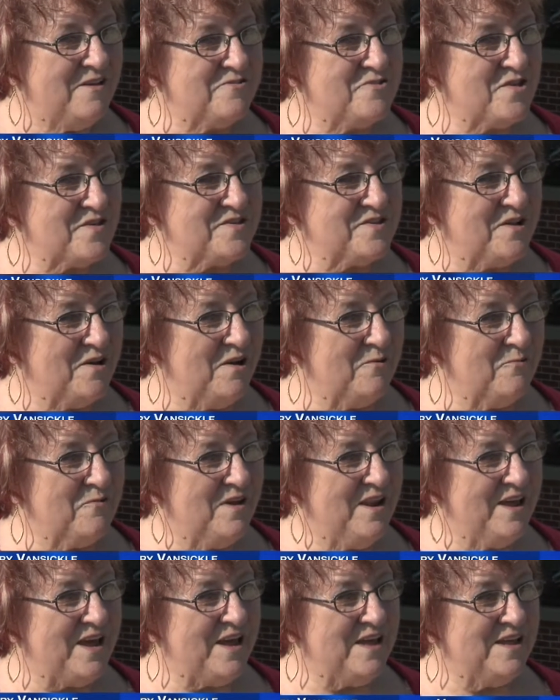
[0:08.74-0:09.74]
just a
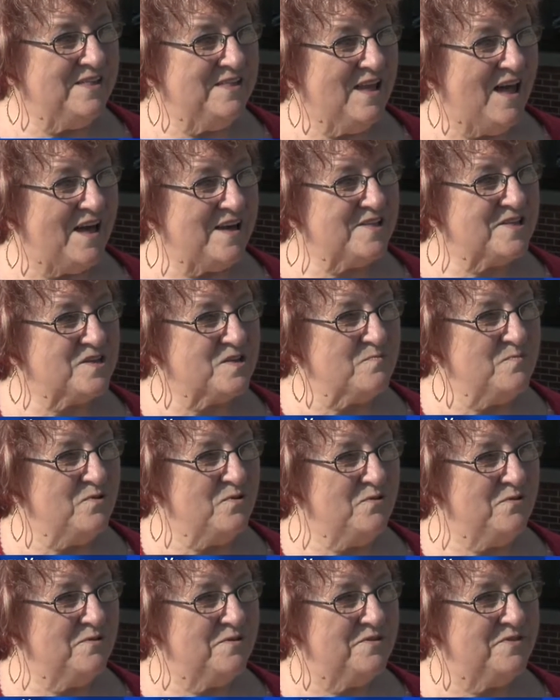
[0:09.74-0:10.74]
really nice,
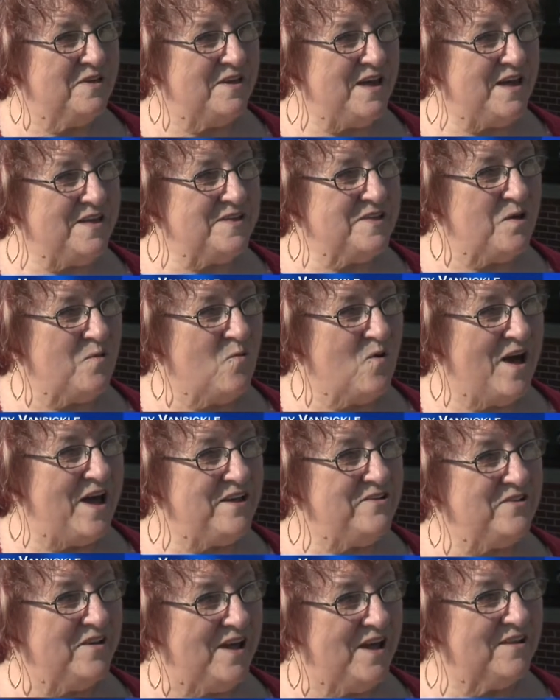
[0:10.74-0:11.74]
smooth, easy
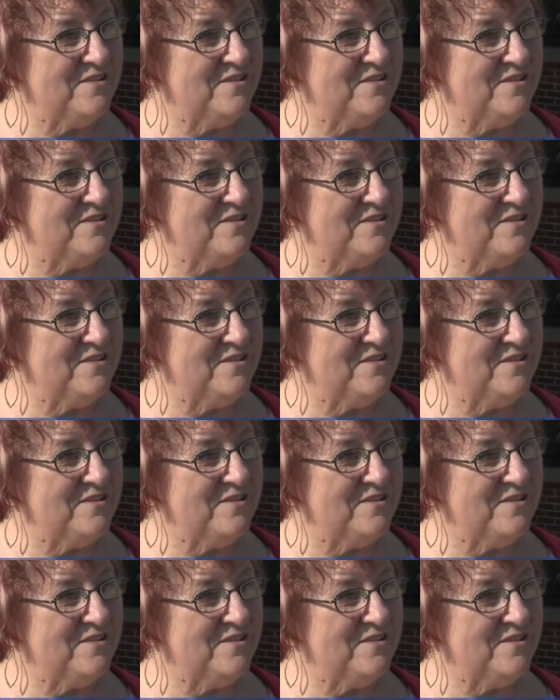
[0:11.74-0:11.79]
way to